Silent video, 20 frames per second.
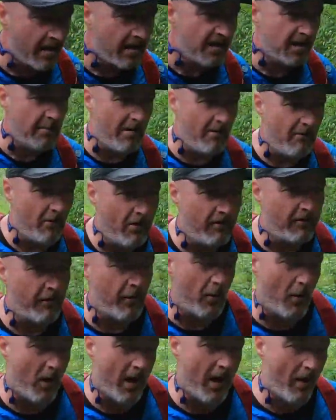you've been running for
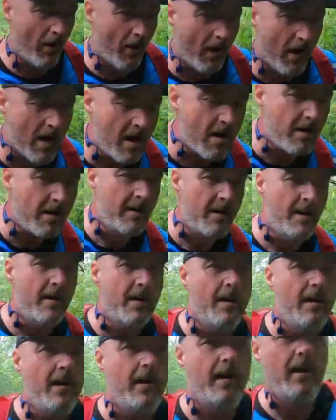a while,
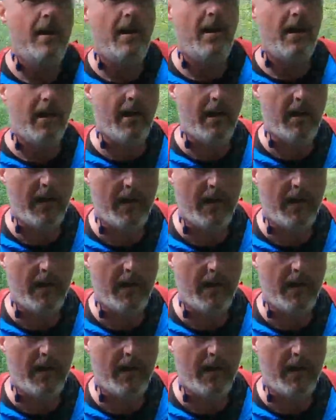and